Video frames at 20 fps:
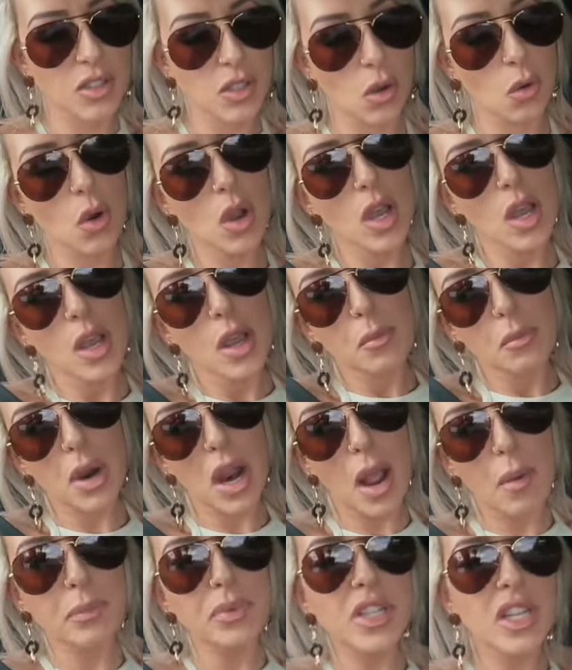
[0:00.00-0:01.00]
So
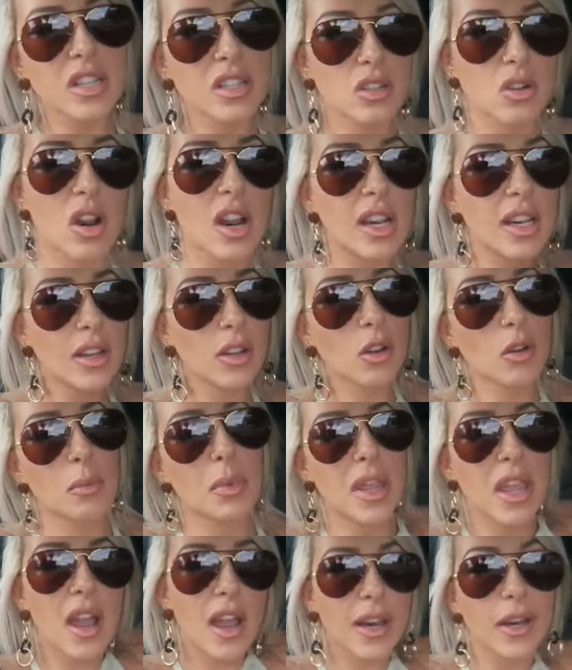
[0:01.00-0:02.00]
perhaps Australia
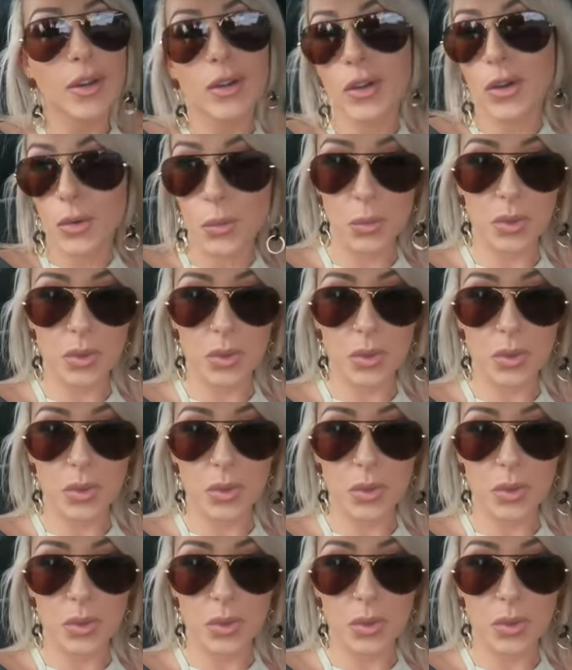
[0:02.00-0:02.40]
could be, I don't know.